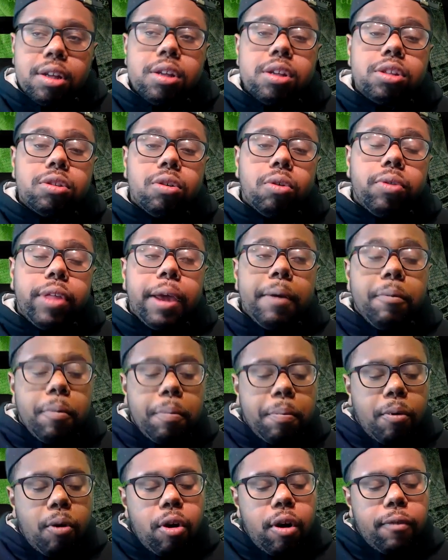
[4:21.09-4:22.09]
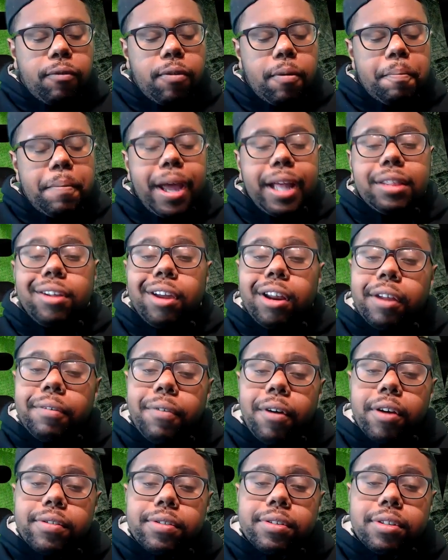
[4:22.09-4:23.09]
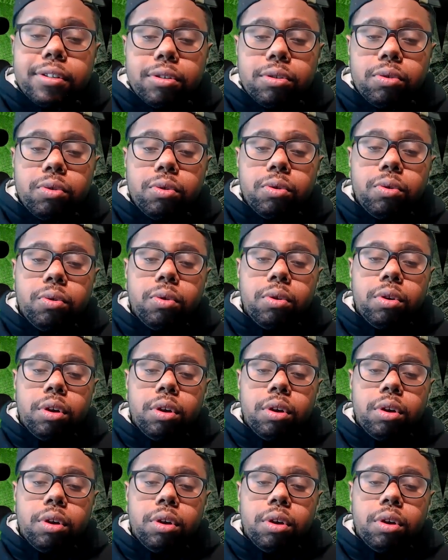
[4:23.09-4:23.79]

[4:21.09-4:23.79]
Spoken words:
So they report from May 31st to